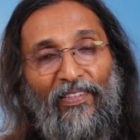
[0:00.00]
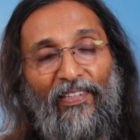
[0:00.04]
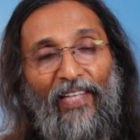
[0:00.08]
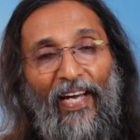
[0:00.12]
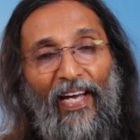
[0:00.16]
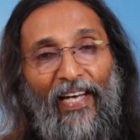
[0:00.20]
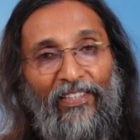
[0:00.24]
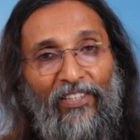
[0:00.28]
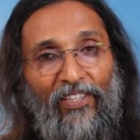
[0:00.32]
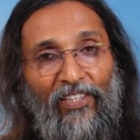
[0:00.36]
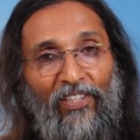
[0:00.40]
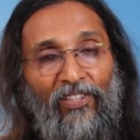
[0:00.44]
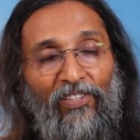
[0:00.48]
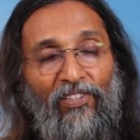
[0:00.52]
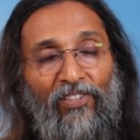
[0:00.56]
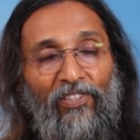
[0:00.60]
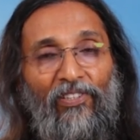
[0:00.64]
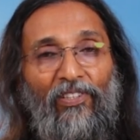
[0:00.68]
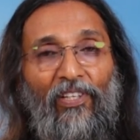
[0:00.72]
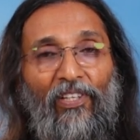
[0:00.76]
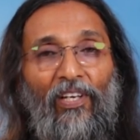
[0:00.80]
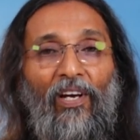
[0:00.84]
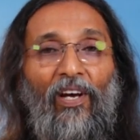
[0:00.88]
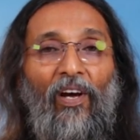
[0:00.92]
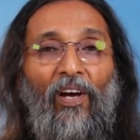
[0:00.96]
That
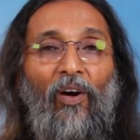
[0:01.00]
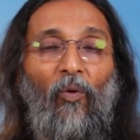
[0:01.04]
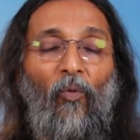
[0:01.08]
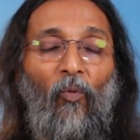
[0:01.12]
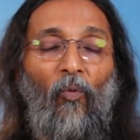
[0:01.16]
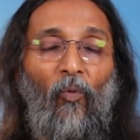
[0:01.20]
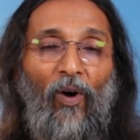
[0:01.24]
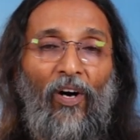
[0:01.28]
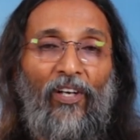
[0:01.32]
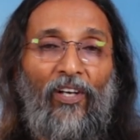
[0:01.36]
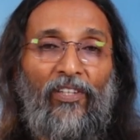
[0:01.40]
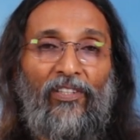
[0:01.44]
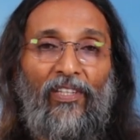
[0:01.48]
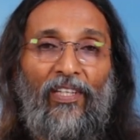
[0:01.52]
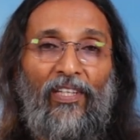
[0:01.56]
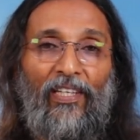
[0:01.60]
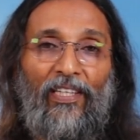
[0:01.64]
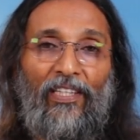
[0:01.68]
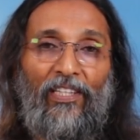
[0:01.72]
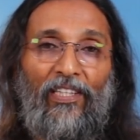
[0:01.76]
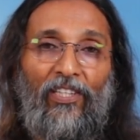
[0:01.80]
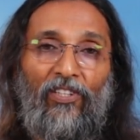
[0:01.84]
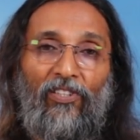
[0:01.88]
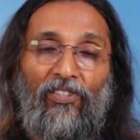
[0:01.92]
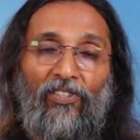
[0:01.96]
is what
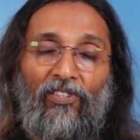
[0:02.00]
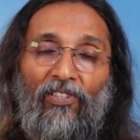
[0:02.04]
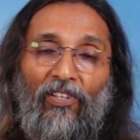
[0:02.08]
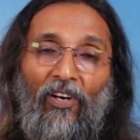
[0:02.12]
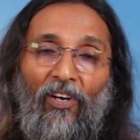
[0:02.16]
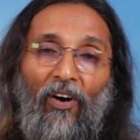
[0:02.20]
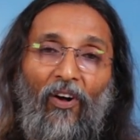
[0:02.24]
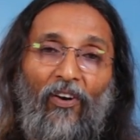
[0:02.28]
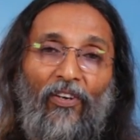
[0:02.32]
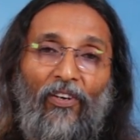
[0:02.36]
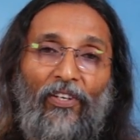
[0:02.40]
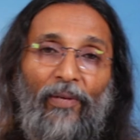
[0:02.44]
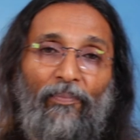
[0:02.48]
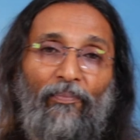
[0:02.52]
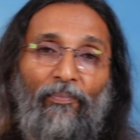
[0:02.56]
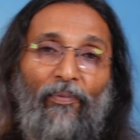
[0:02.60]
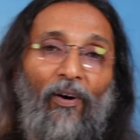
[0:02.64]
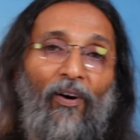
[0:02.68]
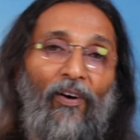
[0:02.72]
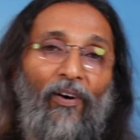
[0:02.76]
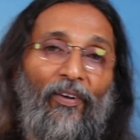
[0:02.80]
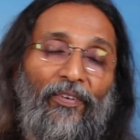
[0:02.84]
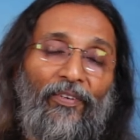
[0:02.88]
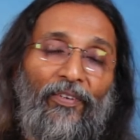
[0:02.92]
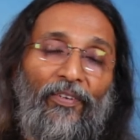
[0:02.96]
is called
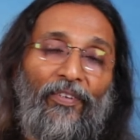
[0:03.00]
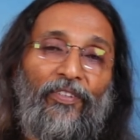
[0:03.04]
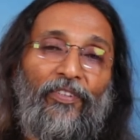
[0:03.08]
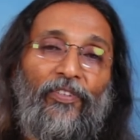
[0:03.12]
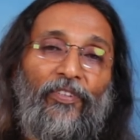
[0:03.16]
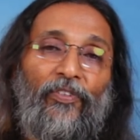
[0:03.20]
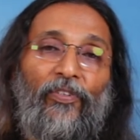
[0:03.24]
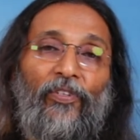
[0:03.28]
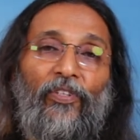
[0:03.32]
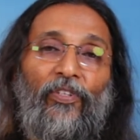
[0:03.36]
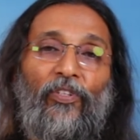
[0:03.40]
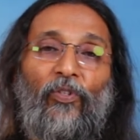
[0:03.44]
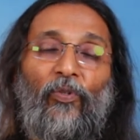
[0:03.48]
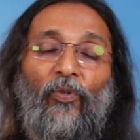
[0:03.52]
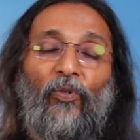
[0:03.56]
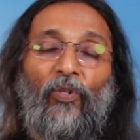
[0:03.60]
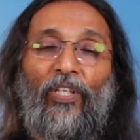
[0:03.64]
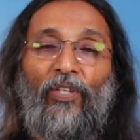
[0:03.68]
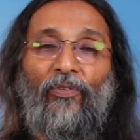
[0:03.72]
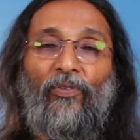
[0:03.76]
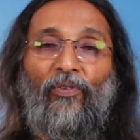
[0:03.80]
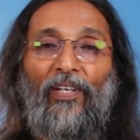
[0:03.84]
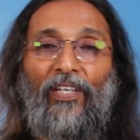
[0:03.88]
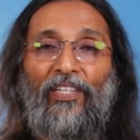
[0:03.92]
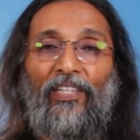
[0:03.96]
upon, to
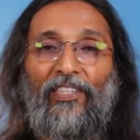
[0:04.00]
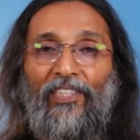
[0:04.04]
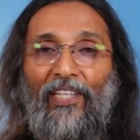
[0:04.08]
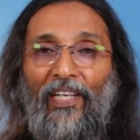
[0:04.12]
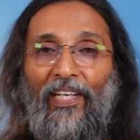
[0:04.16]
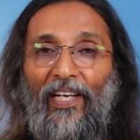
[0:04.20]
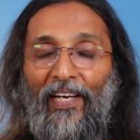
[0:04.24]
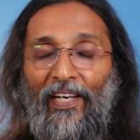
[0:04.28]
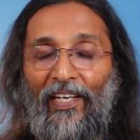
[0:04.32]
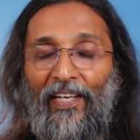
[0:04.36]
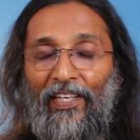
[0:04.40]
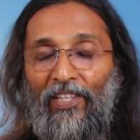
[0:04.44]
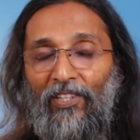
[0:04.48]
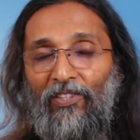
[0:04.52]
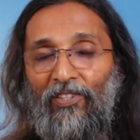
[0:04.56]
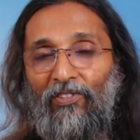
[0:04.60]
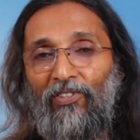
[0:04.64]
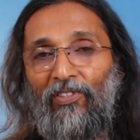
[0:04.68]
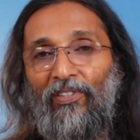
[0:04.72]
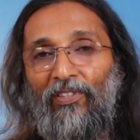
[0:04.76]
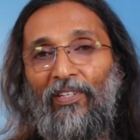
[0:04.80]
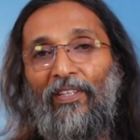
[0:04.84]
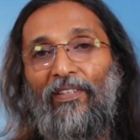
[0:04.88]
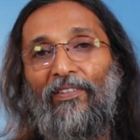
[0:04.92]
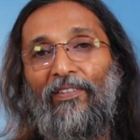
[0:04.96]

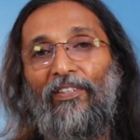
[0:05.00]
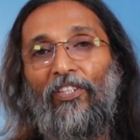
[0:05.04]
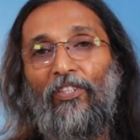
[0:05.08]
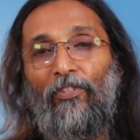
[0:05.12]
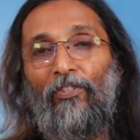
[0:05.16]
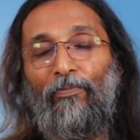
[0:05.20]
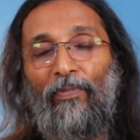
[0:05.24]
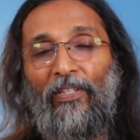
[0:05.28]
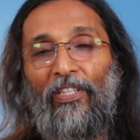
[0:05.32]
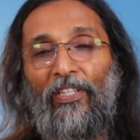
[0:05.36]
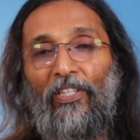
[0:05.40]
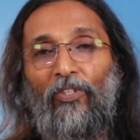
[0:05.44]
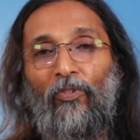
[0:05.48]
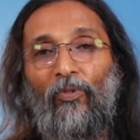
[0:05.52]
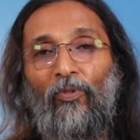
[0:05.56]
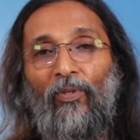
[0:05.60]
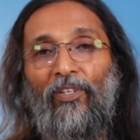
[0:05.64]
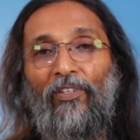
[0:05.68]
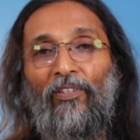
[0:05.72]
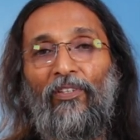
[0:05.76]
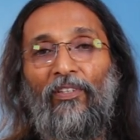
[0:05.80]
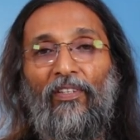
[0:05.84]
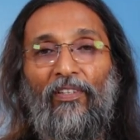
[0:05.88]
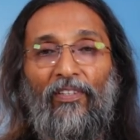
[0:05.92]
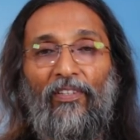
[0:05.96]
universalize the
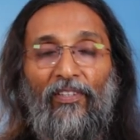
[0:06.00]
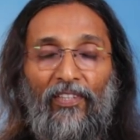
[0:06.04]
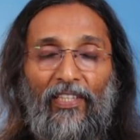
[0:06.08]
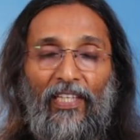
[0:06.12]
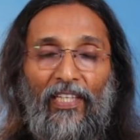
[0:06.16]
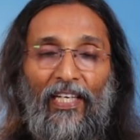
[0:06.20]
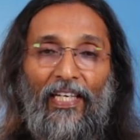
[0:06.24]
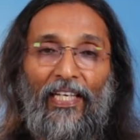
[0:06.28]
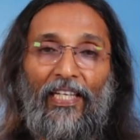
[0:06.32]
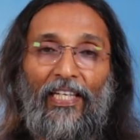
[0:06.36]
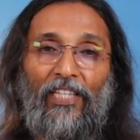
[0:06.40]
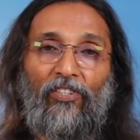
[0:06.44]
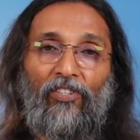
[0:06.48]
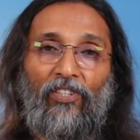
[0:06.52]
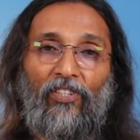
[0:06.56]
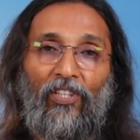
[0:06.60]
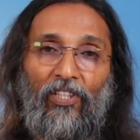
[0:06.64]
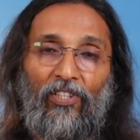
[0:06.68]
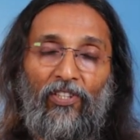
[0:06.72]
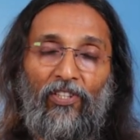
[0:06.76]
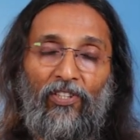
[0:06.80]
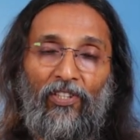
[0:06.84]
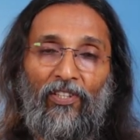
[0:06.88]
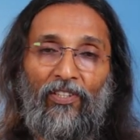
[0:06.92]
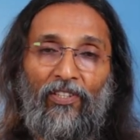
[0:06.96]
spiritual
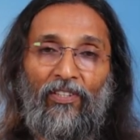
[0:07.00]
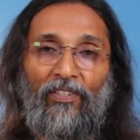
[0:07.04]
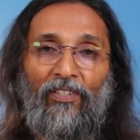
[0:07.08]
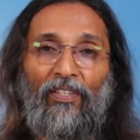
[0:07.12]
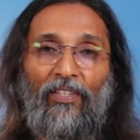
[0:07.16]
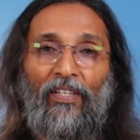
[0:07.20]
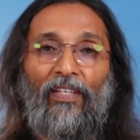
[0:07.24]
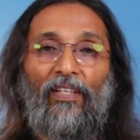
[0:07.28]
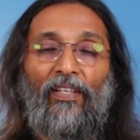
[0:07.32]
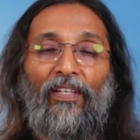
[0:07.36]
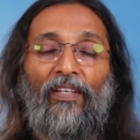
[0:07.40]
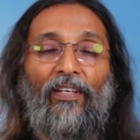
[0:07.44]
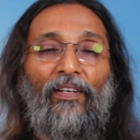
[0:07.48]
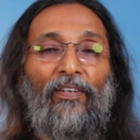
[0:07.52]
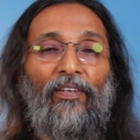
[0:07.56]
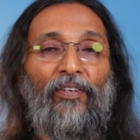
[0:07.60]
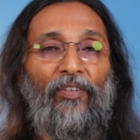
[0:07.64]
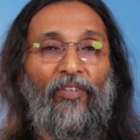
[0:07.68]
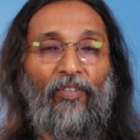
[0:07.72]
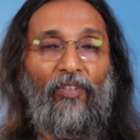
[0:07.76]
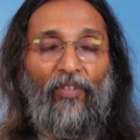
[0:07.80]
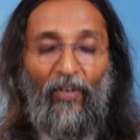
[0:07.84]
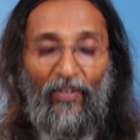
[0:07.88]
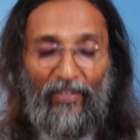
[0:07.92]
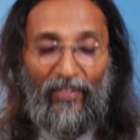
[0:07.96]
realization,
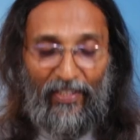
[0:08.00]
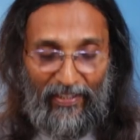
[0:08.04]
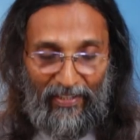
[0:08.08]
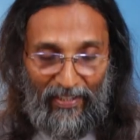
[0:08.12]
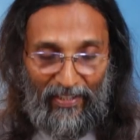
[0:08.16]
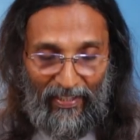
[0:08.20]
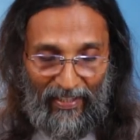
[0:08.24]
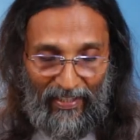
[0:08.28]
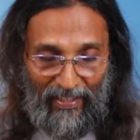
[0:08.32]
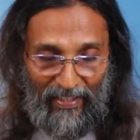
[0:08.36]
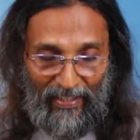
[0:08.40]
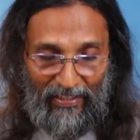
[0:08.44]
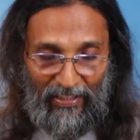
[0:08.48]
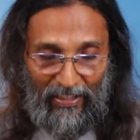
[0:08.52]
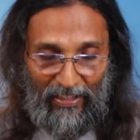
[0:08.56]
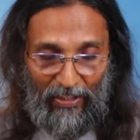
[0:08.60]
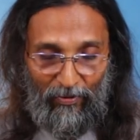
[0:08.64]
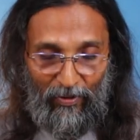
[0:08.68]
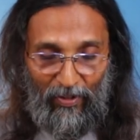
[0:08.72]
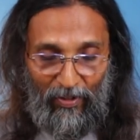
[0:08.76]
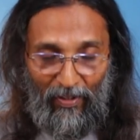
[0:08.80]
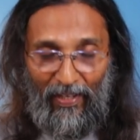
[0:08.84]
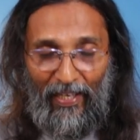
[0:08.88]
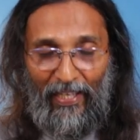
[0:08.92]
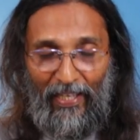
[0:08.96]
not as an
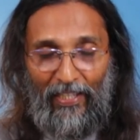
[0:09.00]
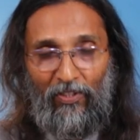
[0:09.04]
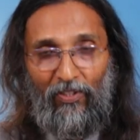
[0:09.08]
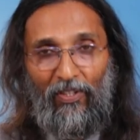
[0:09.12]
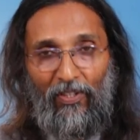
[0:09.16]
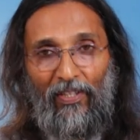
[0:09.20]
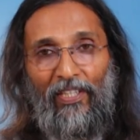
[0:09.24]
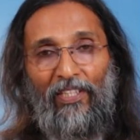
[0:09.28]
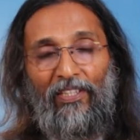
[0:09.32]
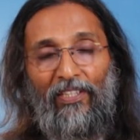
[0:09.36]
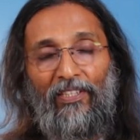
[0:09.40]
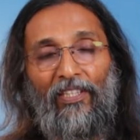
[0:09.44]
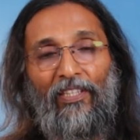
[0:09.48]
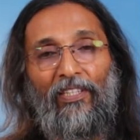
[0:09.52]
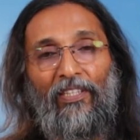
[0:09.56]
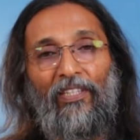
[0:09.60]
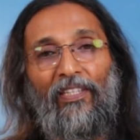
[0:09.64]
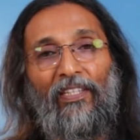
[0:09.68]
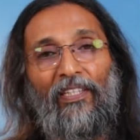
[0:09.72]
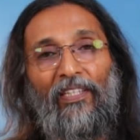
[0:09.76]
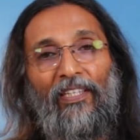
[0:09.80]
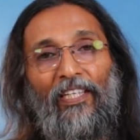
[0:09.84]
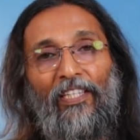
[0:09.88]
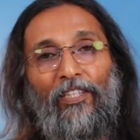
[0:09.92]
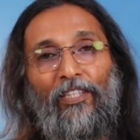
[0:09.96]
individual
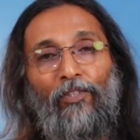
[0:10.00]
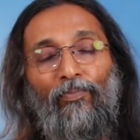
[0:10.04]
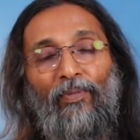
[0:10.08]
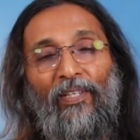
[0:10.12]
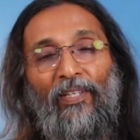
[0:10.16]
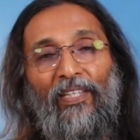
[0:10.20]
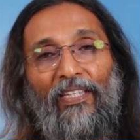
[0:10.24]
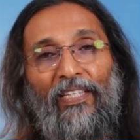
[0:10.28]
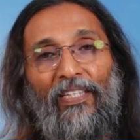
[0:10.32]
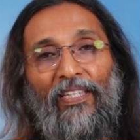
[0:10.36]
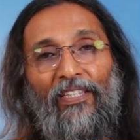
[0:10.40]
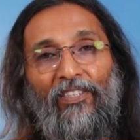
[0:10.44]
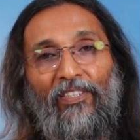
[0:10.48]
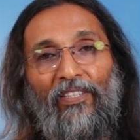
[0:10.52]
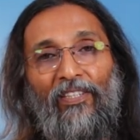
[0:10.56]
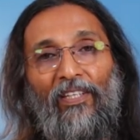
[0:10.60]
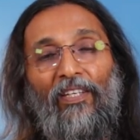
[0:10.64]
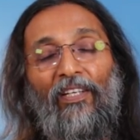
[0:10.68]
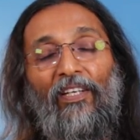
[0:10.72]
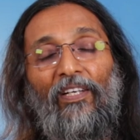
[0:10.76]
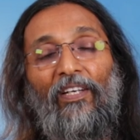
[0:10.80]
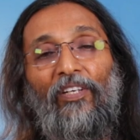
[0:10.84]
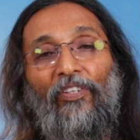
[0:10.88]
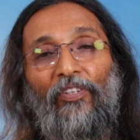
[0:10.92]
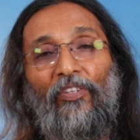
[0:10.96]
isolated experience,
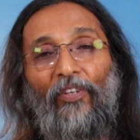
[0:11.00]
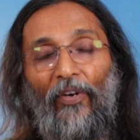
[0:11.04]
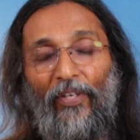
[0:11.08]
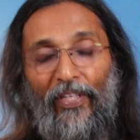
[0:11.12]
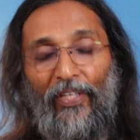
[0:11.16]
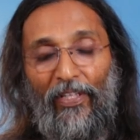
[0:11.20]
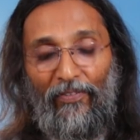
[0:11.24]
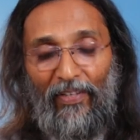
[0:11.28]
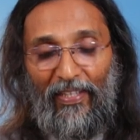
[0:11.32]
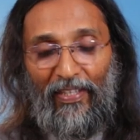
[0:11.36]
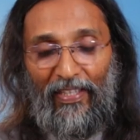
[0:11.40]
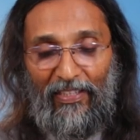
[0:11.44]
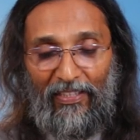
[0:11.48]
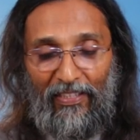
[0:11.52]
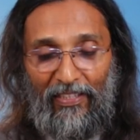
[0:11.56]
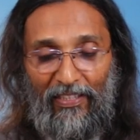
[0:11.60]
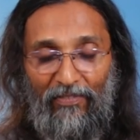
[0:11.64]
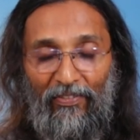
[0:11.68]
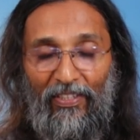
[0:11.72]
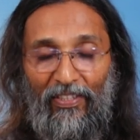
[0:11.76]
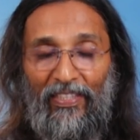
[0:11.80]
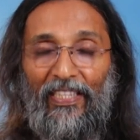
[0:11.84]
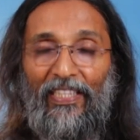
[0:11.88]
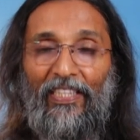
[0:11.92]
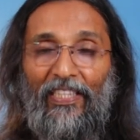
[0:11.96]
not even as
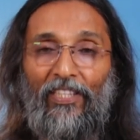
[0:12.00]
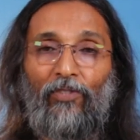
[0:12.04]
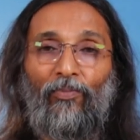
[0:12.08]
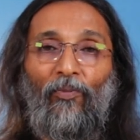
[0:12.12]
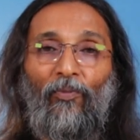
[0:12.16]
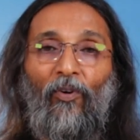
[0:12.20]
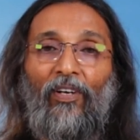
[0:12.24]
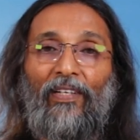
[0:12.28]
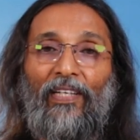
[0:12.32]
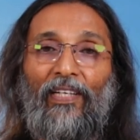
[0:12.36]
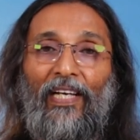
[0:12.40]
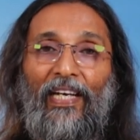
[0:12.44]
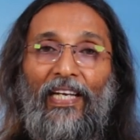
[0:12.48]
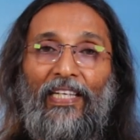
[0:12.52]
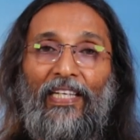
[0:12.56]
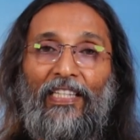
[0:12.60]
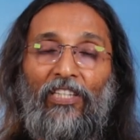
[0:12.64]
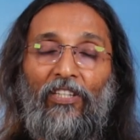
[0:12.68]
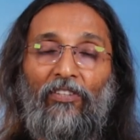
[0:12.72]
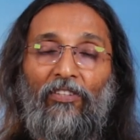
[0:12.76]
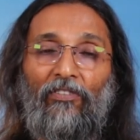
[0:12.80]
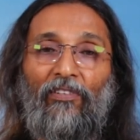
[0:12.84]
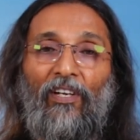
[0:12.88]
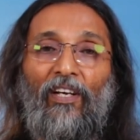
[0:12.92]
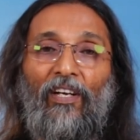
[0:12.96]
within a small
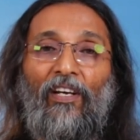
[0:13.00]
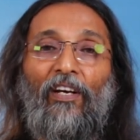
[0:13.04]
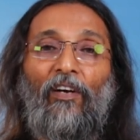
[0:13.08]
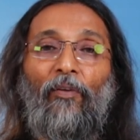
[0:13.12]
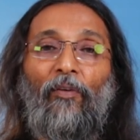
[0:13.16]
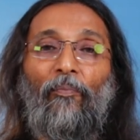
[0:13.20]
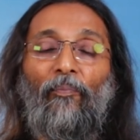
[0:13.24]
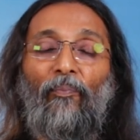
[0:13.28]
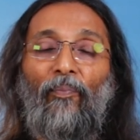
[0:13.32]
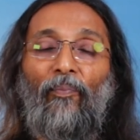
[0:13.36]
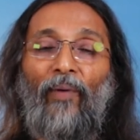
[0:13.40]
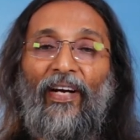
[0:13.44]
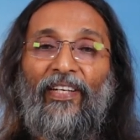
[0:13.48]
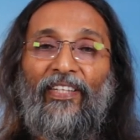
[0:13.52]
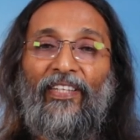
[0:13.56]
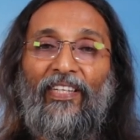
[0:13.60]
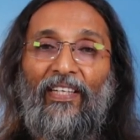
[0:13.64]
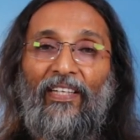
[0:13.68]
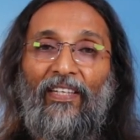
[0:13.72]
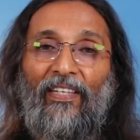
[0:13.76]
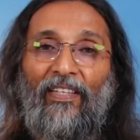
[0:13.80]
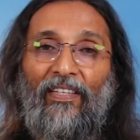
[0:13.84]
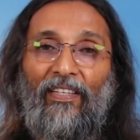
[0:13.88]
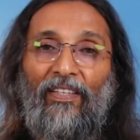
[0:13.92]
collective, but